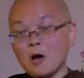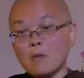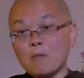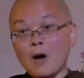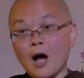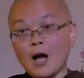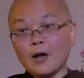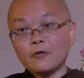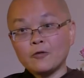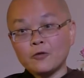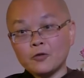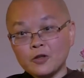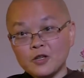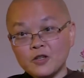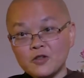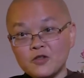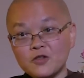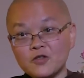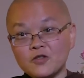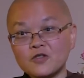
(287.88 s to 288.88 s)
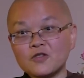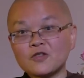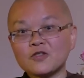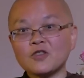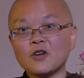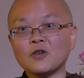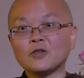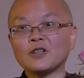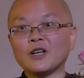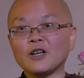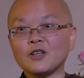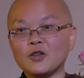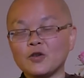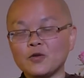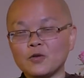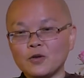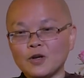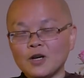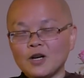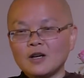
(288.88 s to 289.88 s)
mindfulness, so that
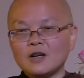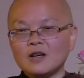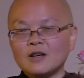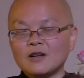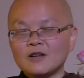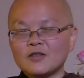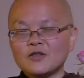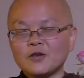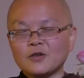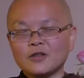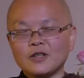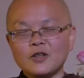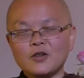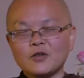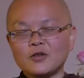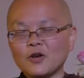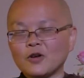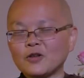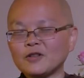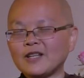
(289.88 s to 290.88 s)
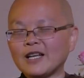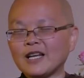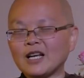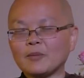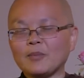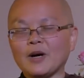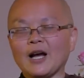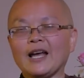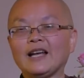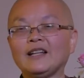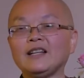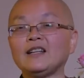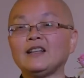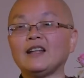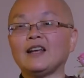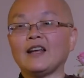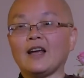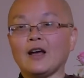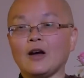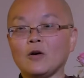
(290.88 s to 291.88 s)
you don't think about
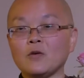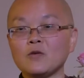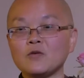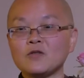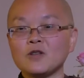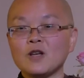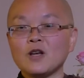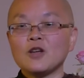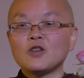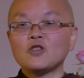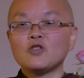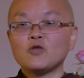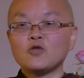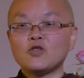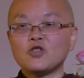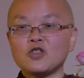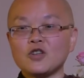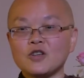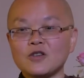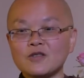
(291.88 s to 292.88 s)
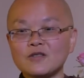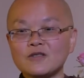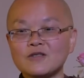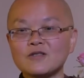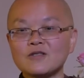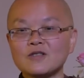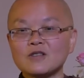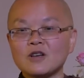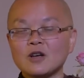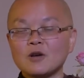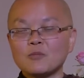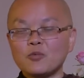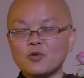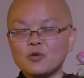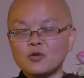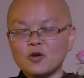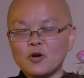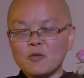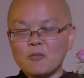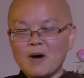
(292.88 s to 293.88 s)
anything else. You just
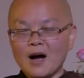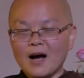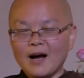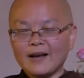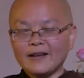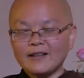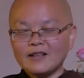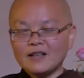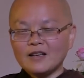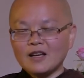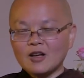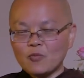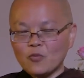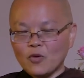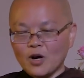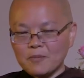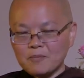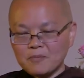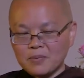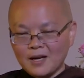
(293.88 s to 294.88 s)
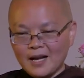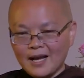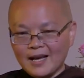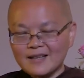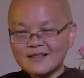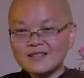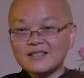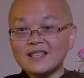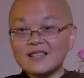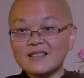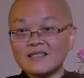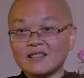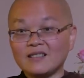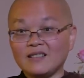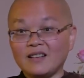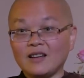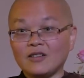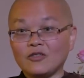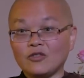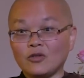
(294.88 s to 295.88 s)
put your mind in one place,
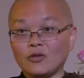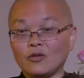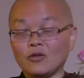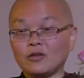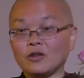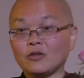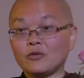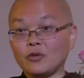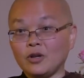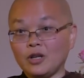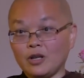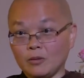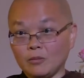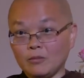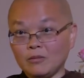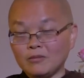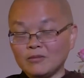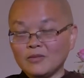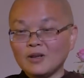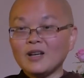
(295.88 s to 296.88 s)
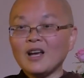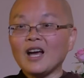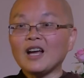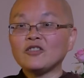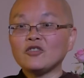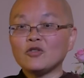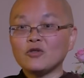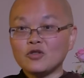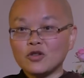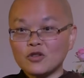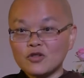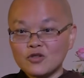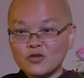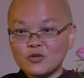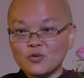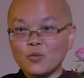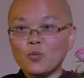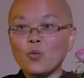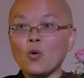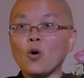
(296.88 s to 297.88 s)
listening to the rhythm, and you
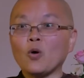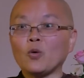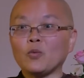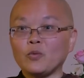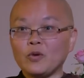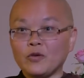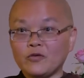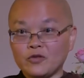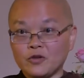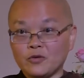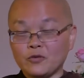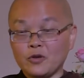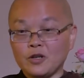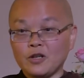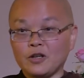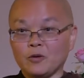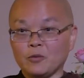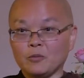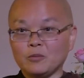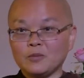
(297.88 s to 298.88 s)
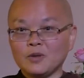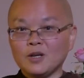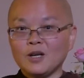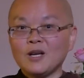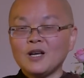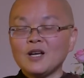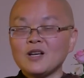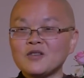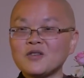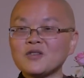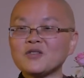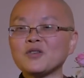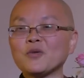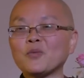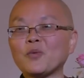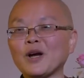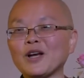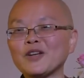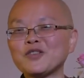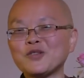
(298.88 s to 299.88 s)
just walk with the rhythm. So it's a
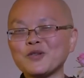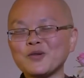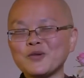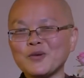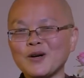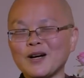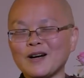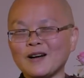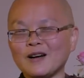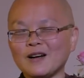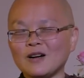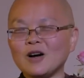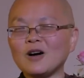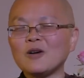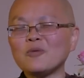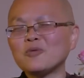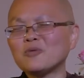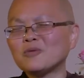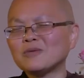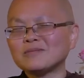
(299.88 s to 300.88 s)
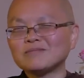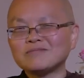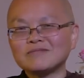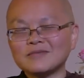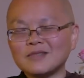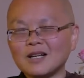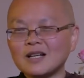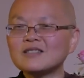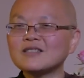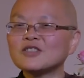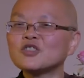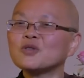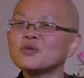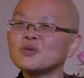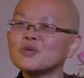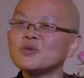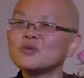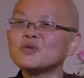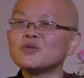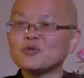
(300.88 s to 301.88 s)
way to a
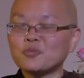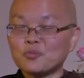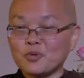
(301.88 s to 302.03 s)
tool to